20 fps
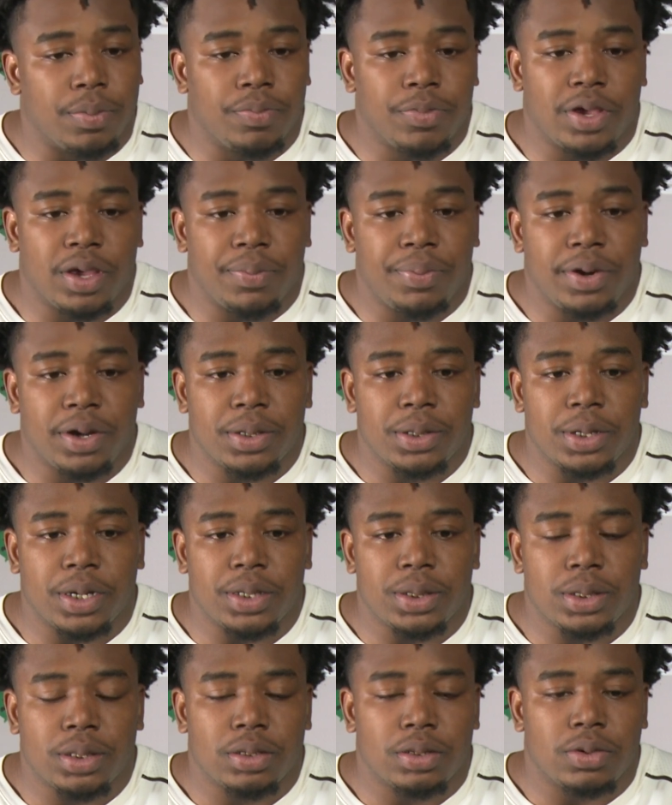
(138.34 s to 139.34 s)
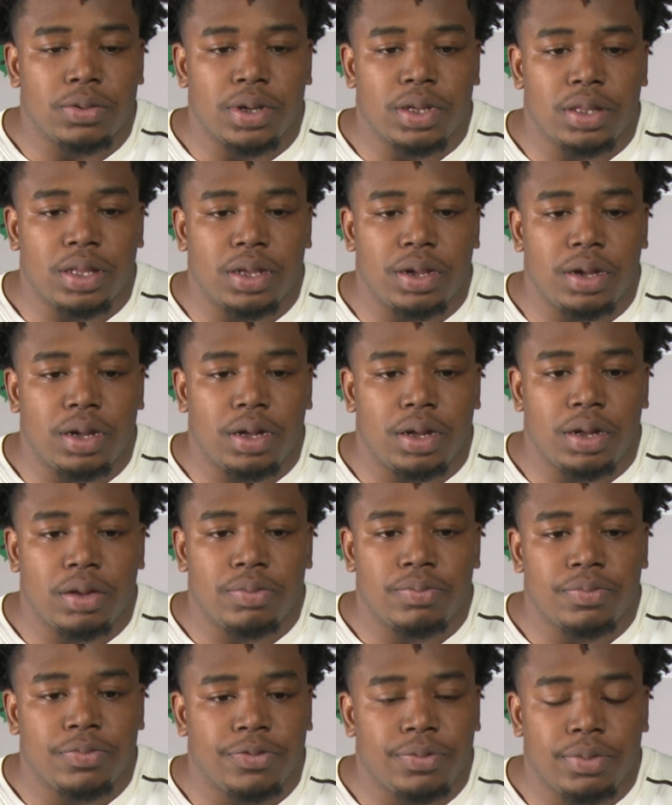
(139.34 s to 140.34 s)
get penetration throughout
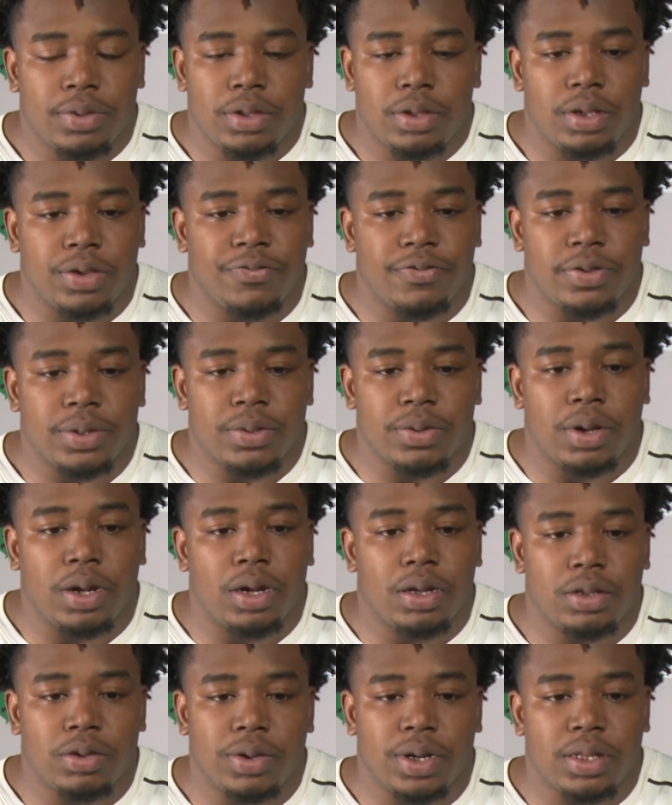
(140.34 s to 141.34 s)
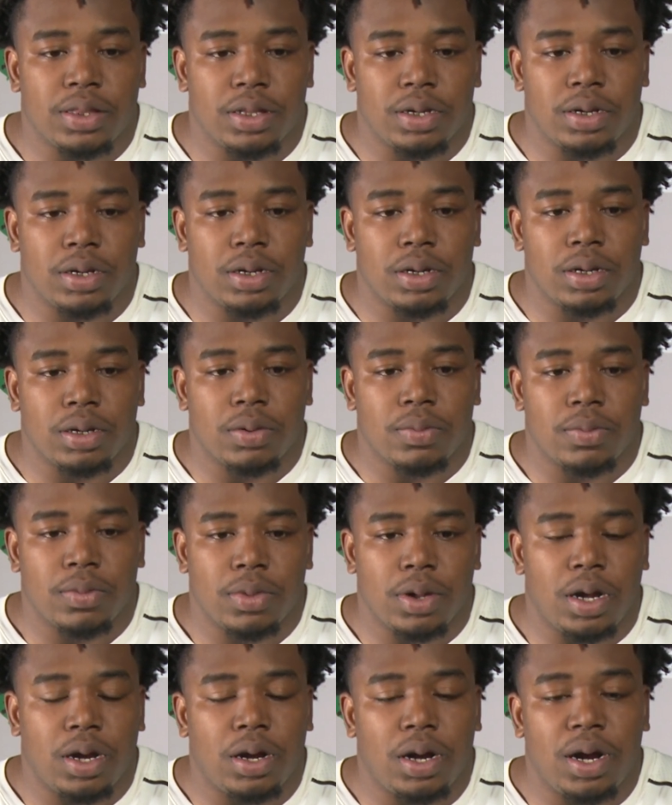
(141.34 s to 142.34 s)
the throughout their
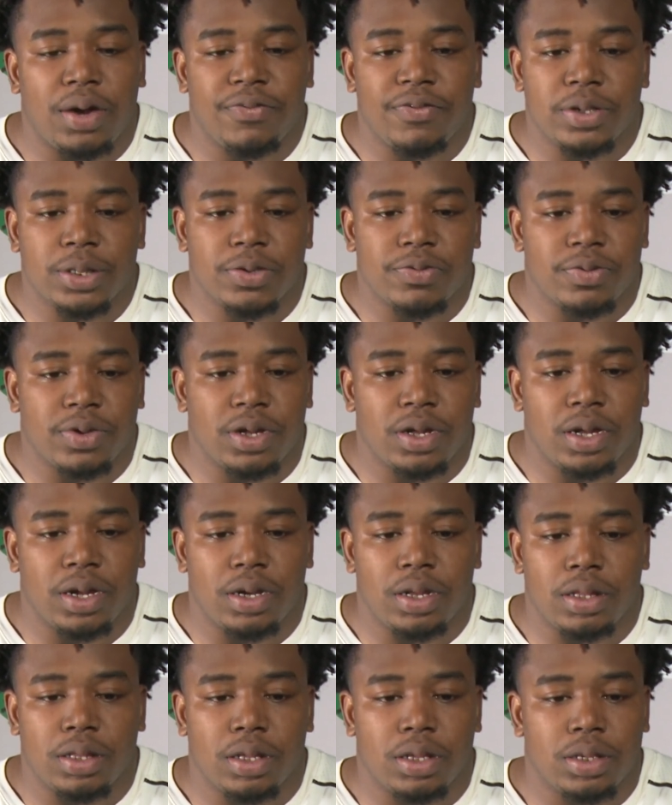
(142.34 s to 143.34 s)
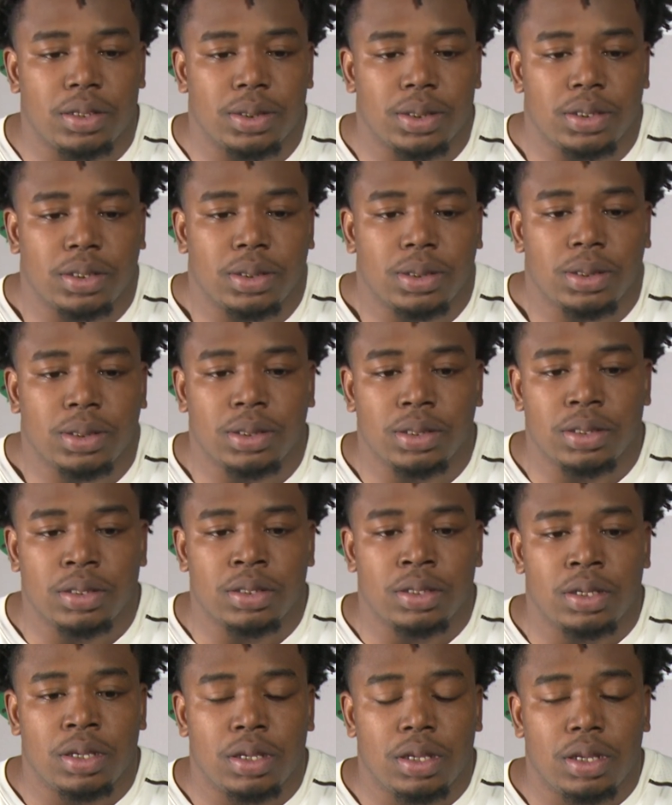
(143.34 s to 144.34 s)
offensive line, and then just
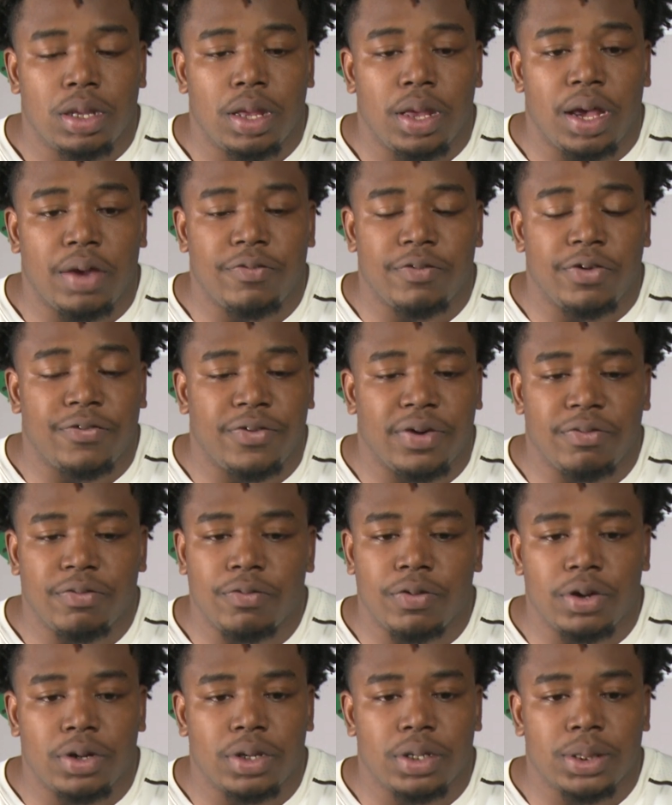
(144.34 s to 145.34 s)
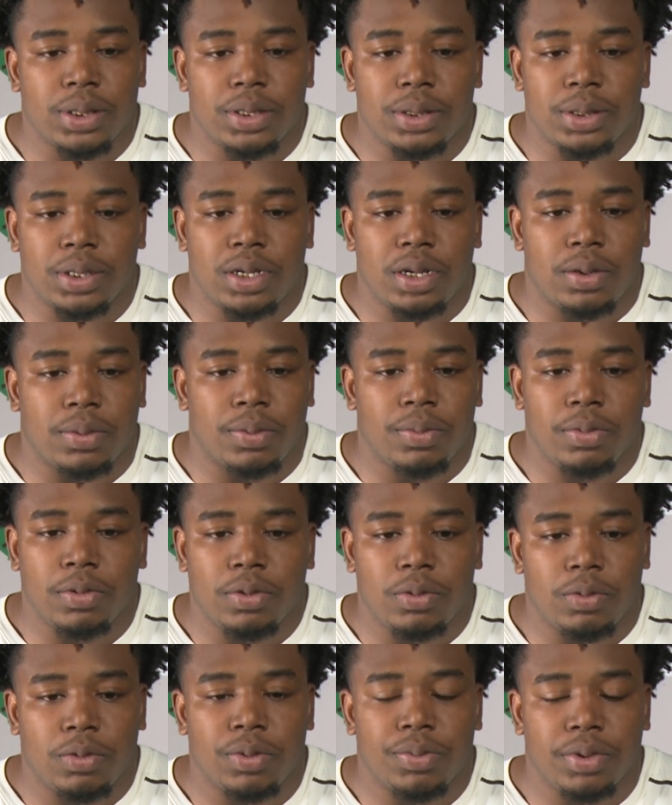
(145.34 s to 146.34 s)
if everyone does their job,
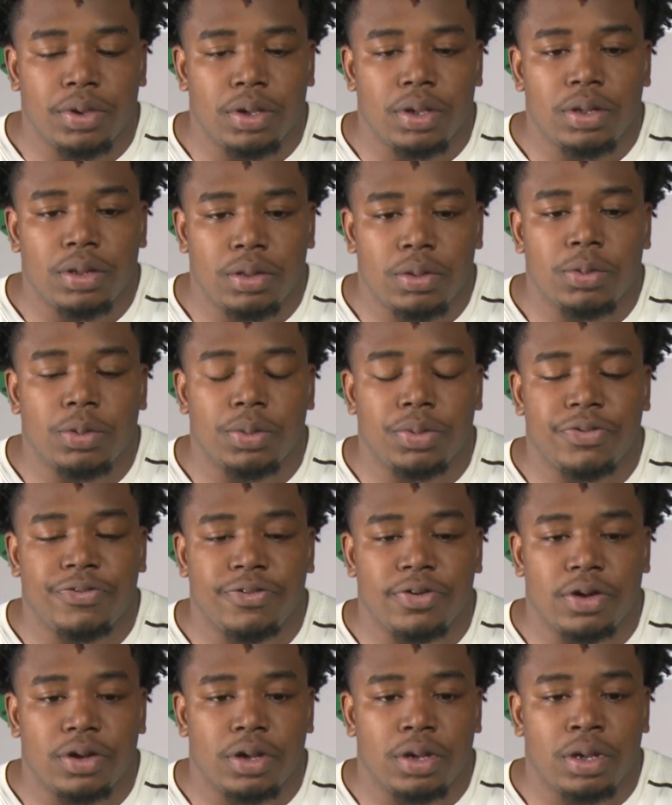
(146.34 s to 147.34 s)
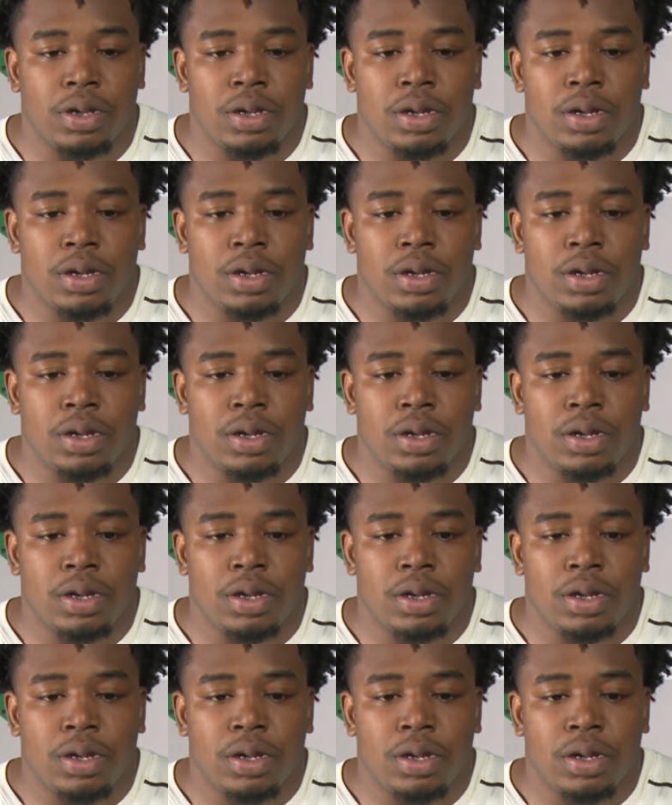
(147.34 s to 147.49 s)
we'll be fine.